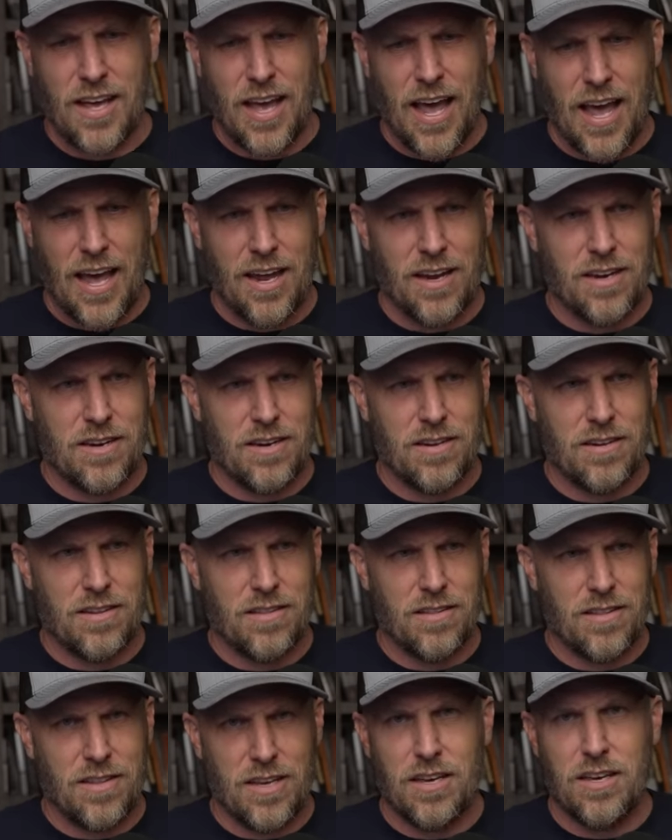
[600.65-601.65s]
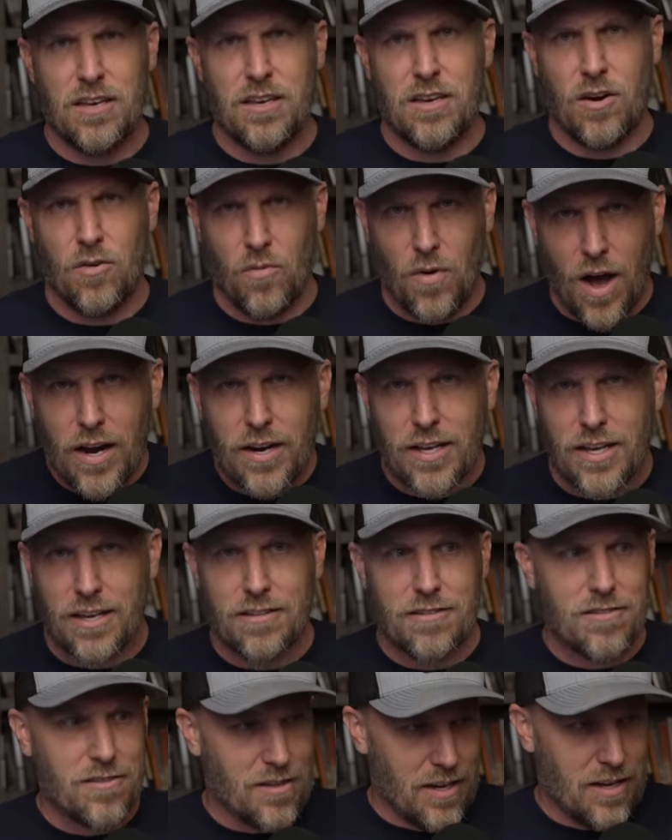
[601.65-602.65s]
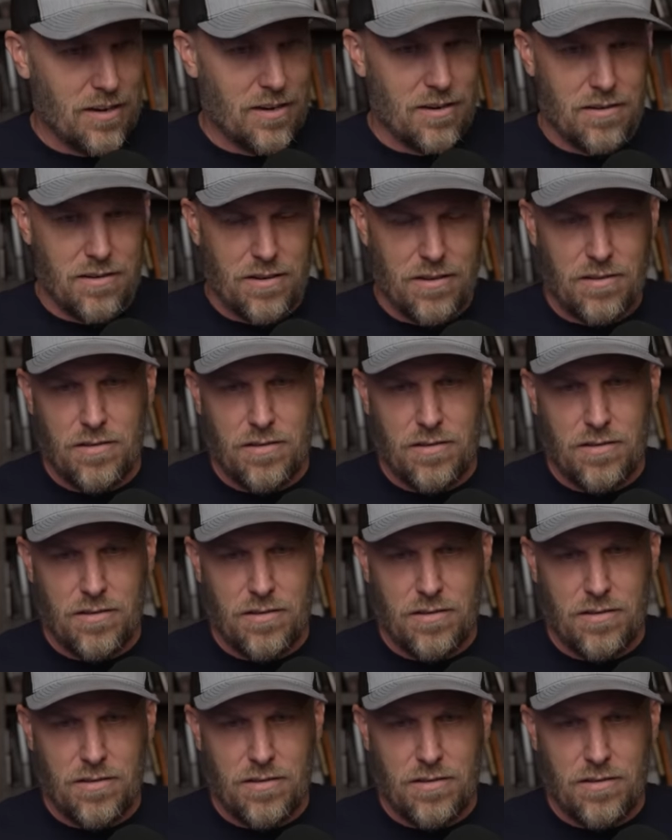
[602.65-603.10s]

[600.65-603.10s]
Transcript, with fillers: And the Iranians and